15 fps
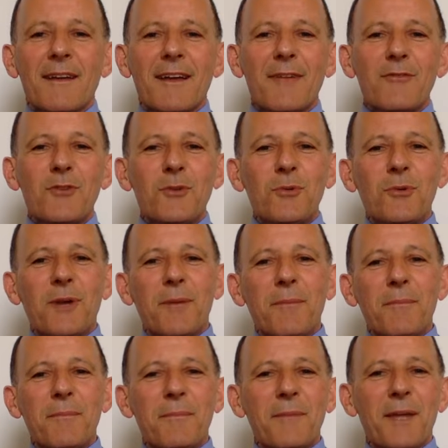Have you
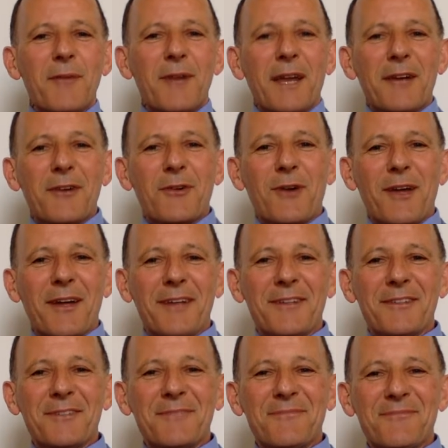ever had a
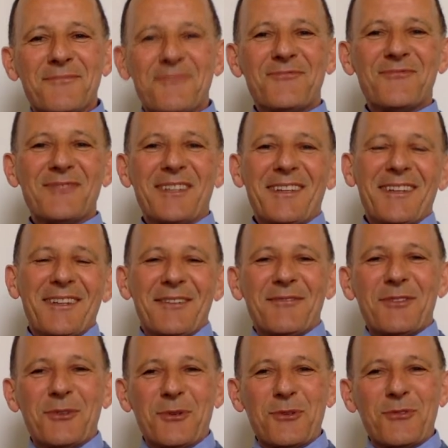grind?
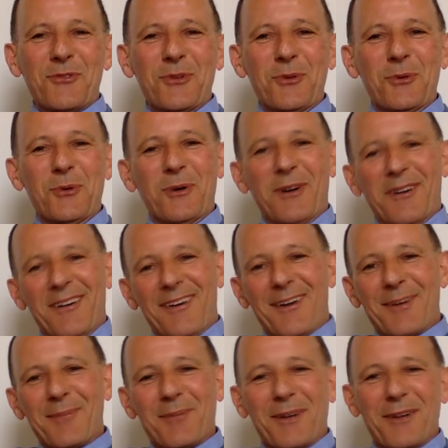For those of you who
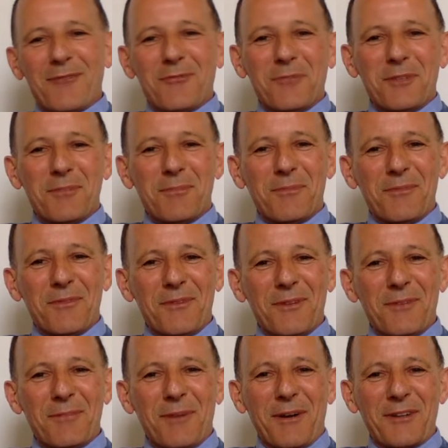aren't part from
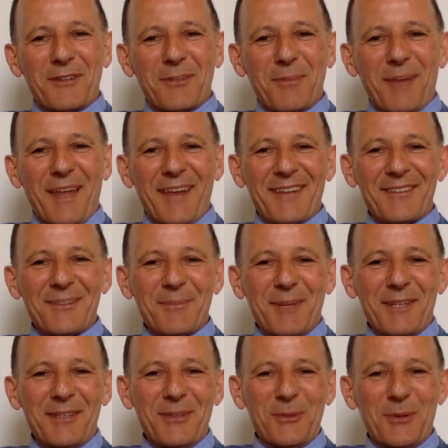this part of the planet, you
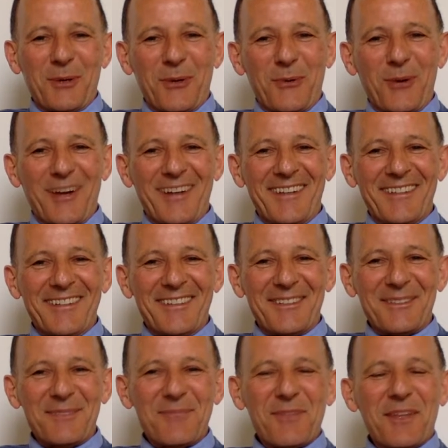might know what a grind
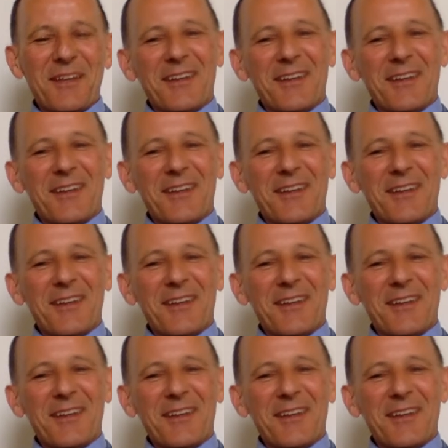is.